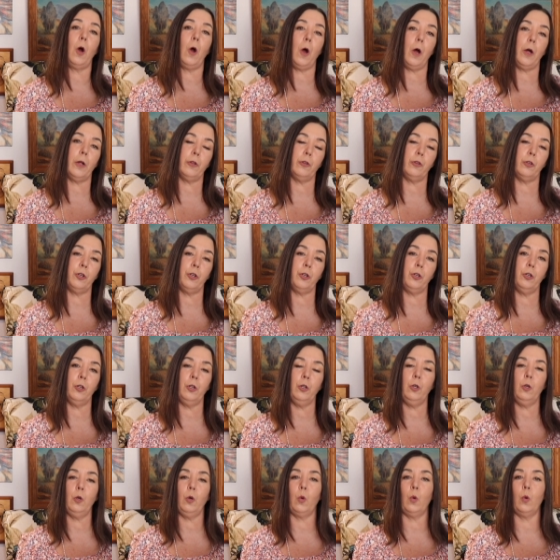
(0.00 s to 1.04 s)

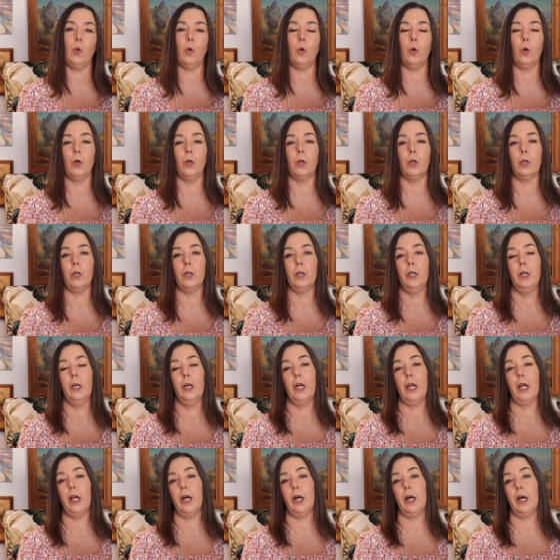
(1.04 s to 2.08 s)
author or
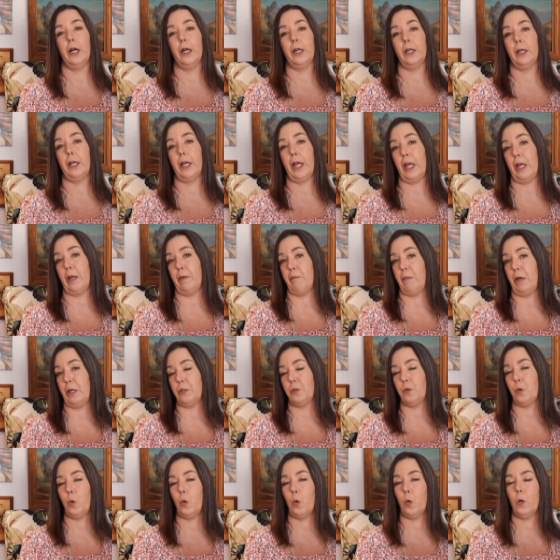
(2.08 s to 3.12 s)
uh, a
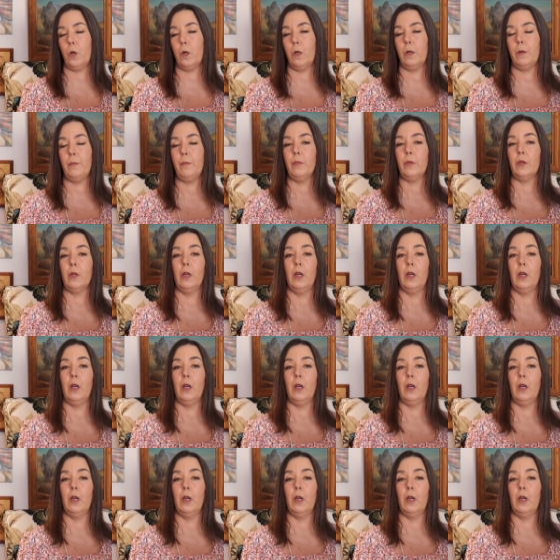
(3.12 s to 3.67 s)
mentor,